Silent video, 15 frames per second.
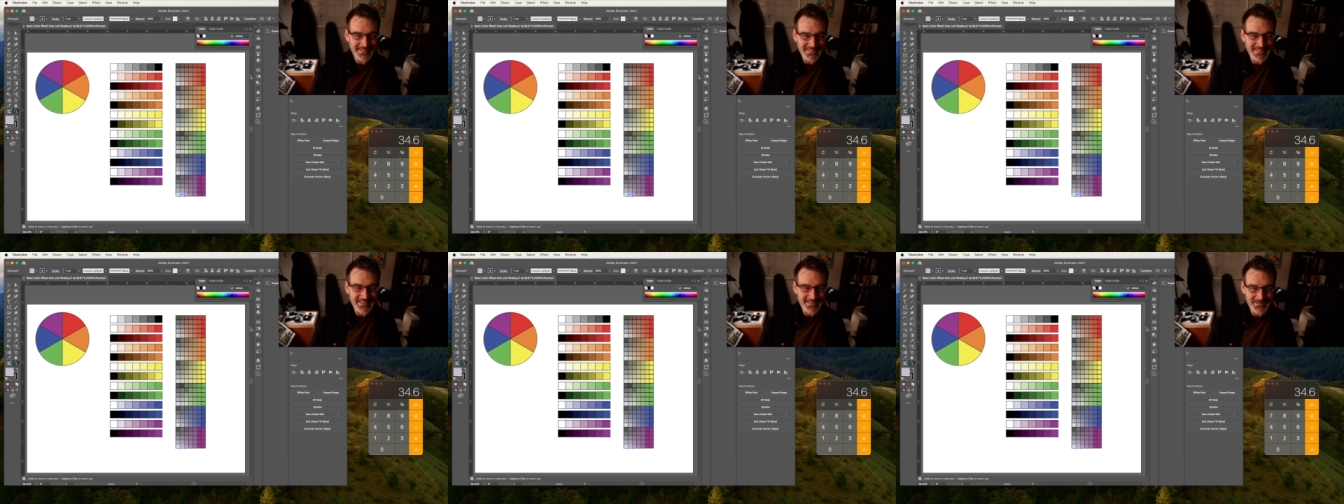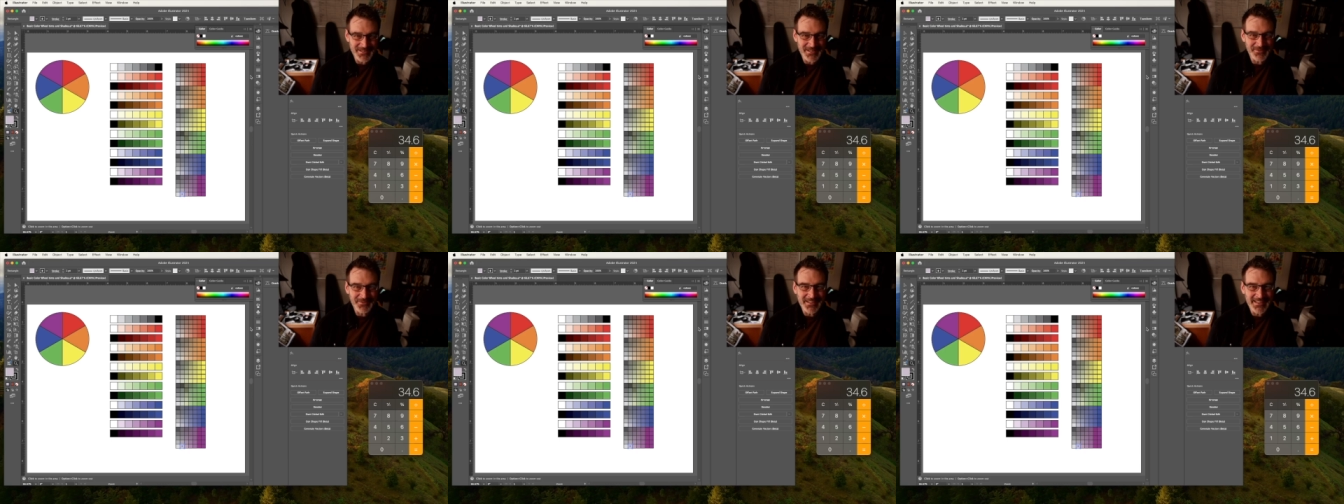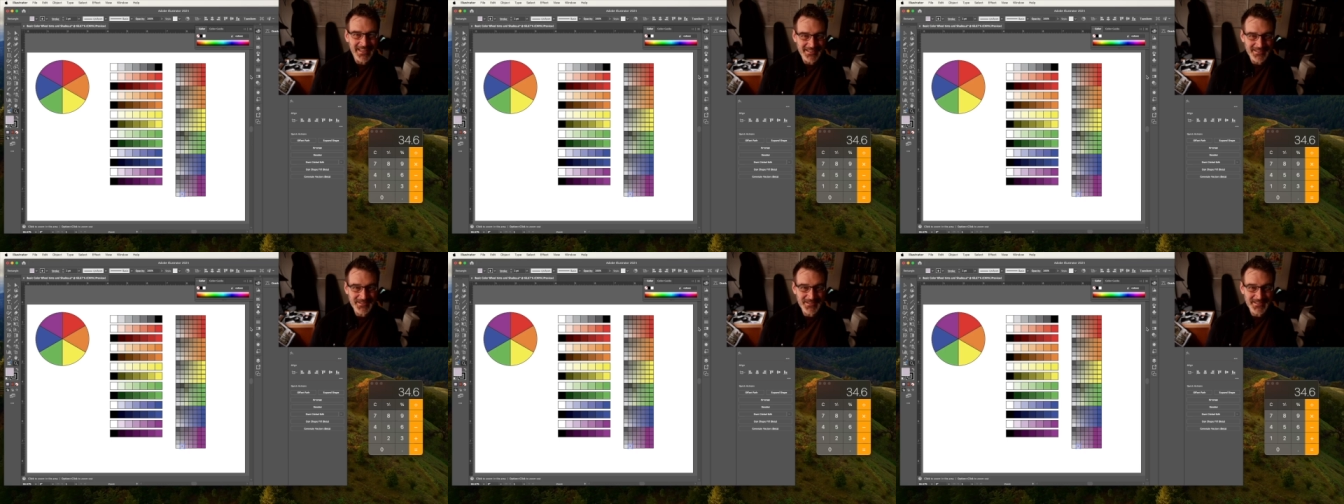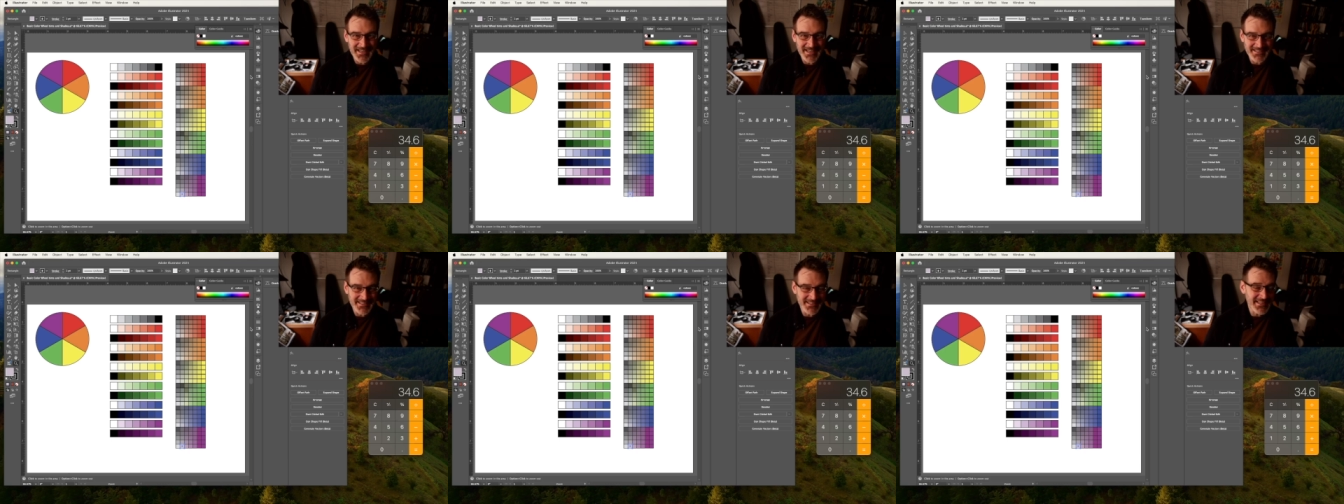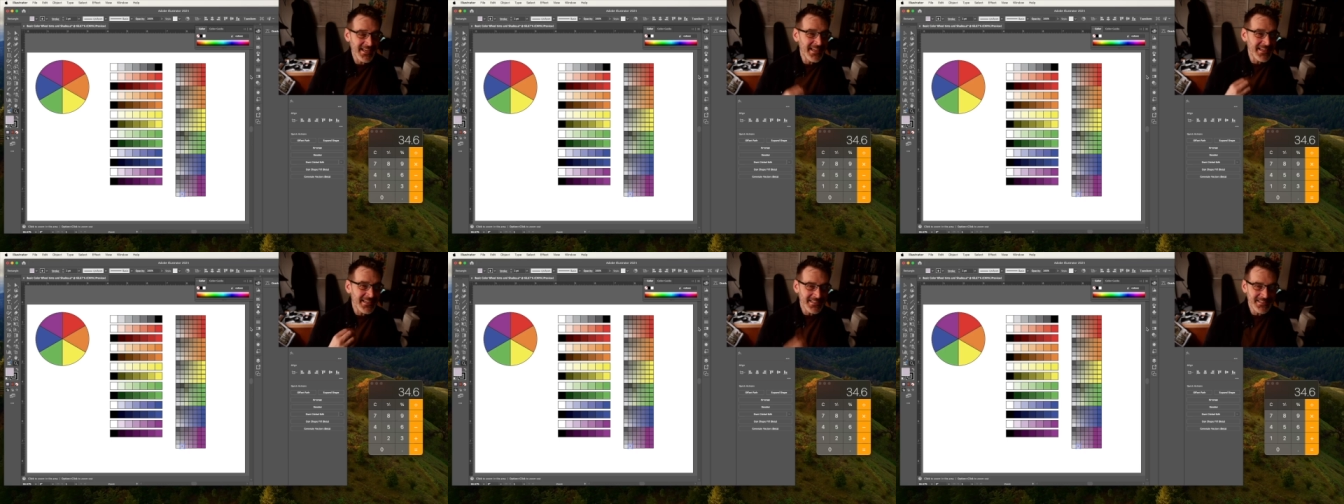These are definitely exercises
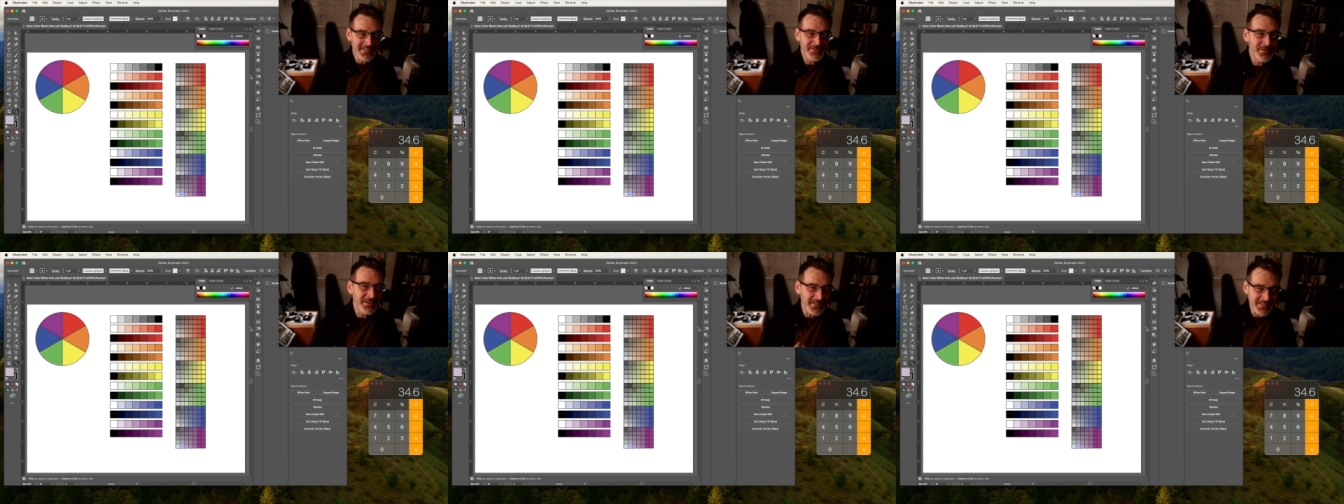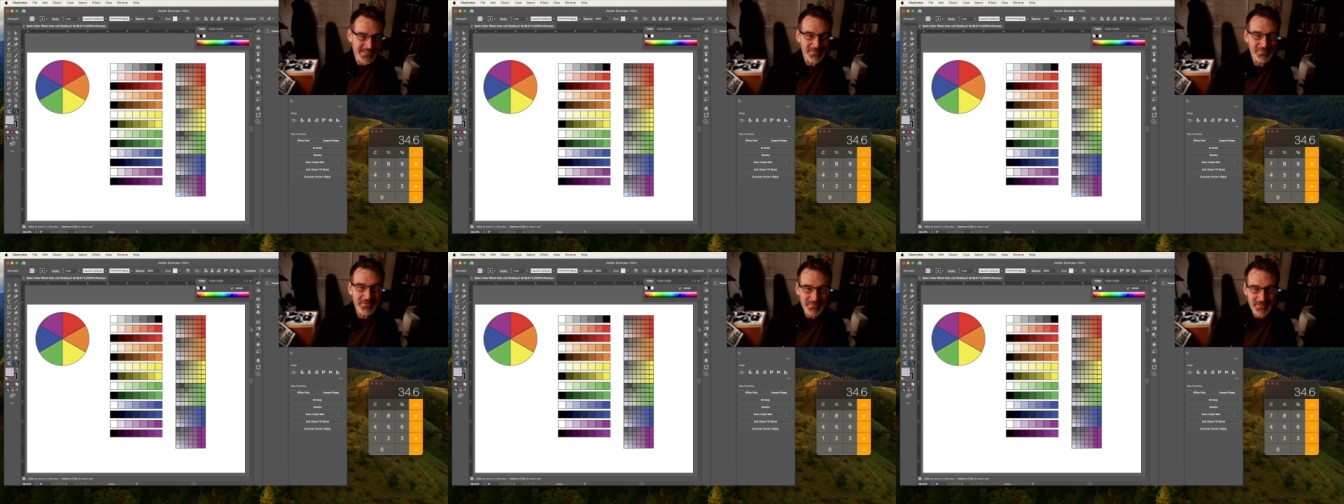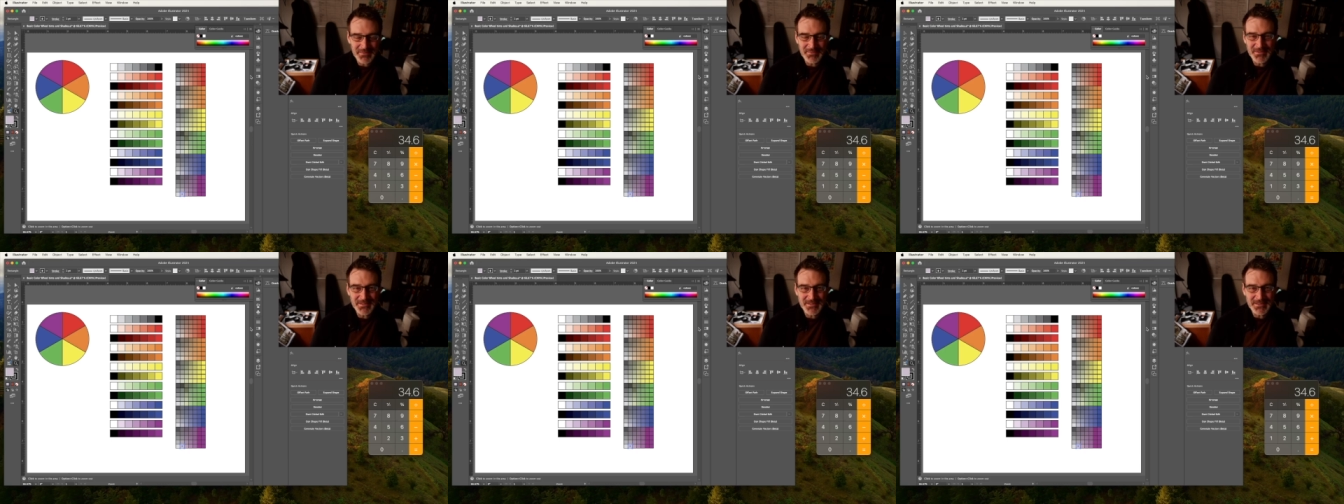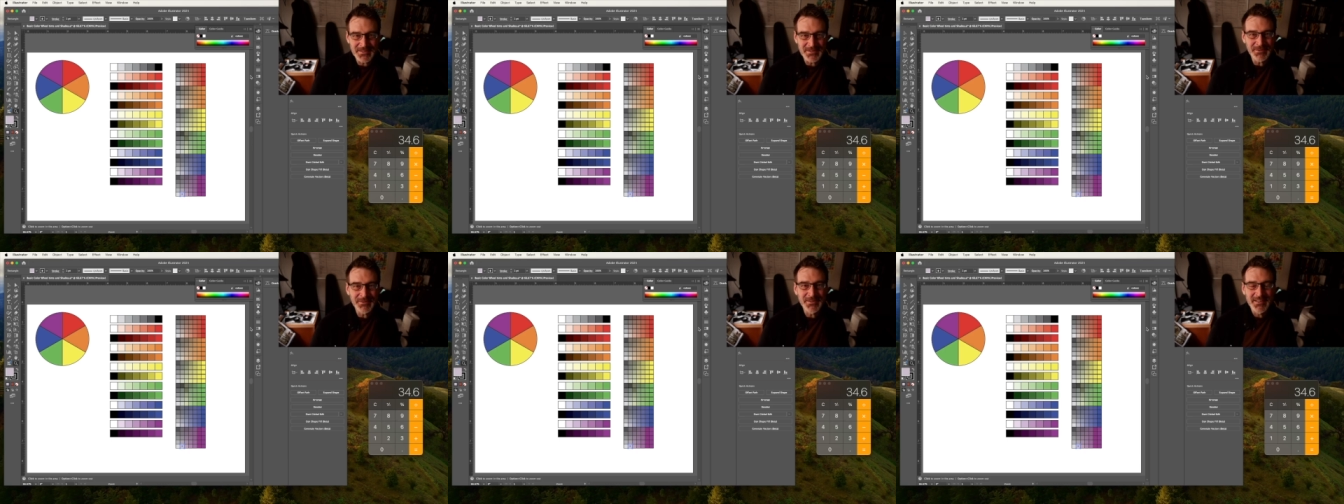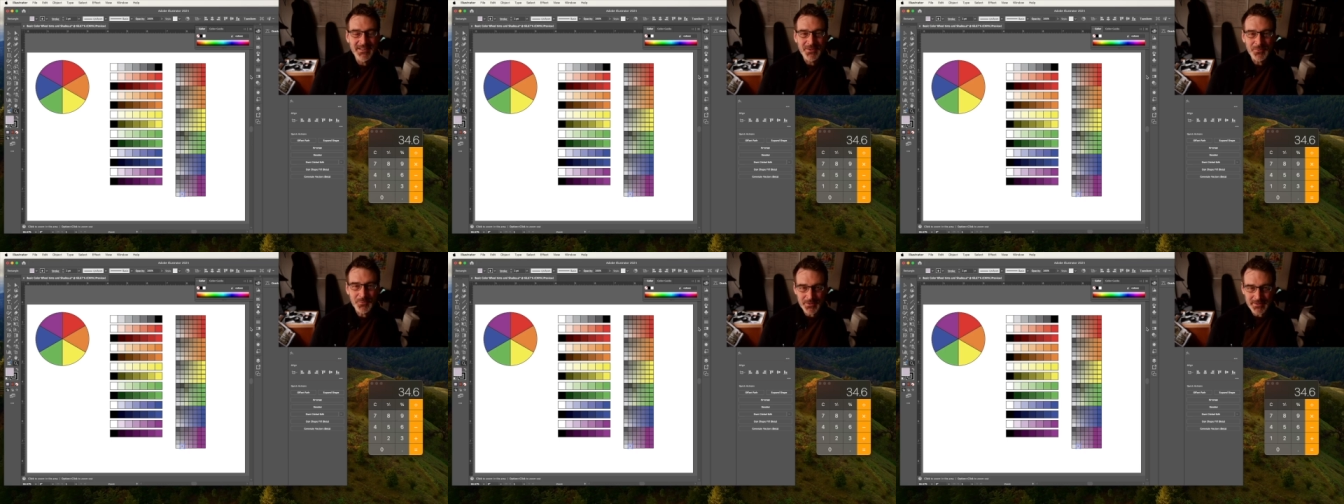gearing us up to be able to do
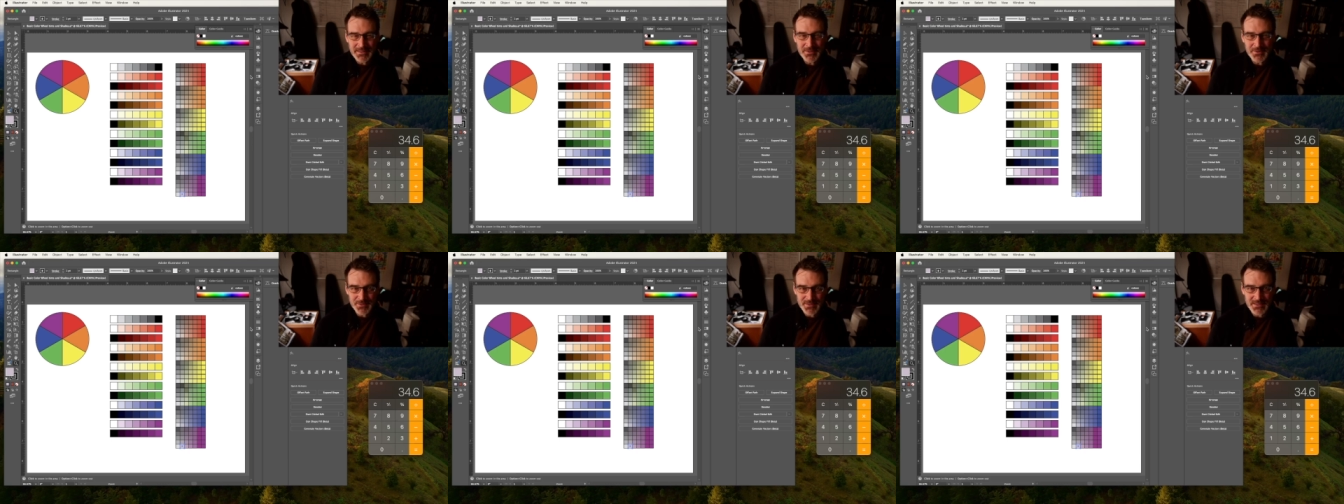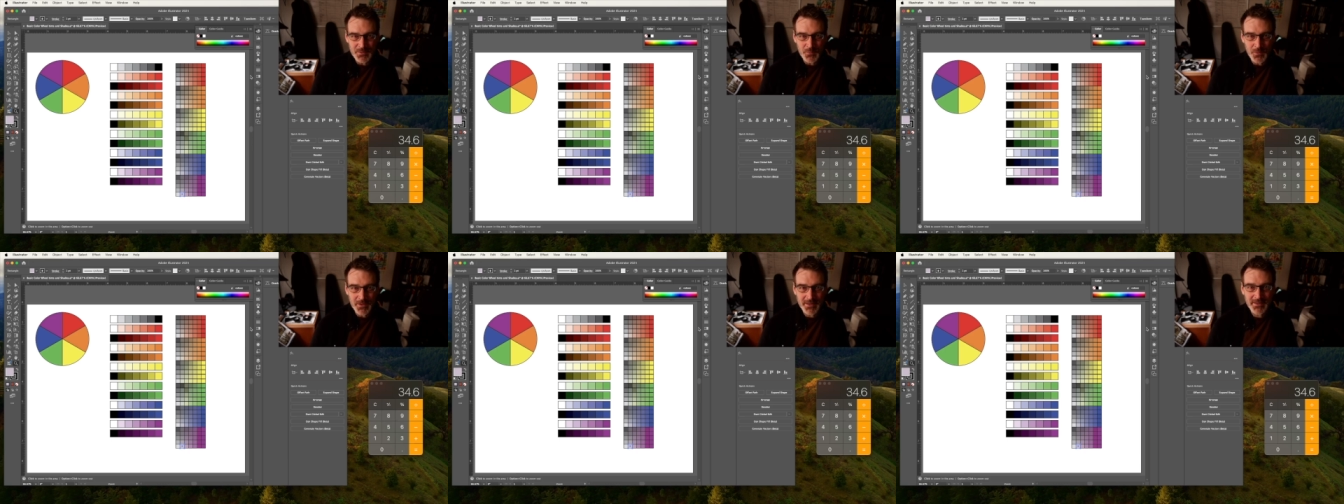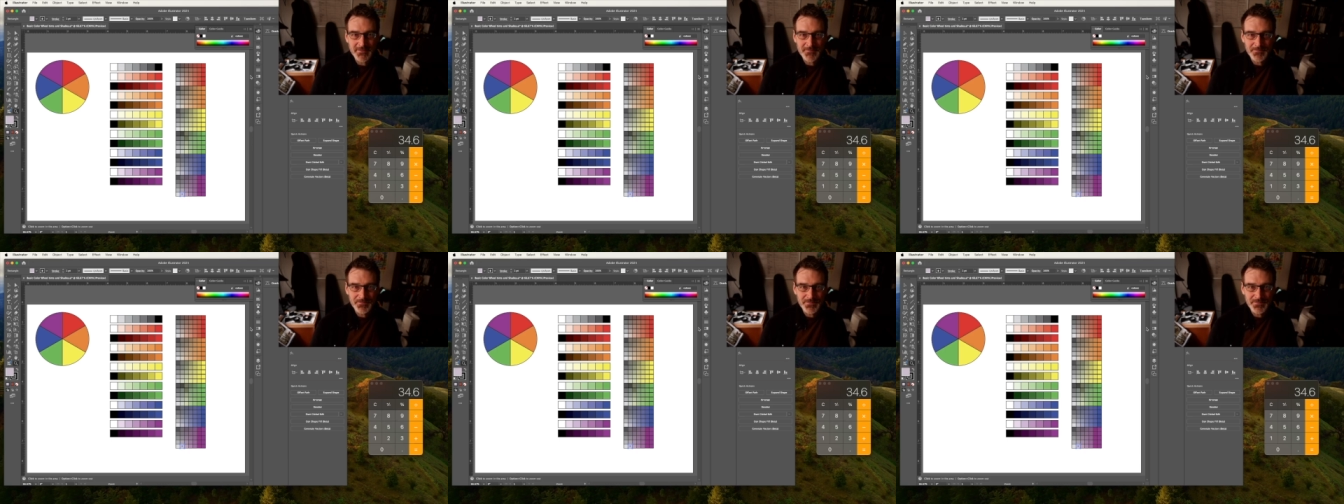really interesting work.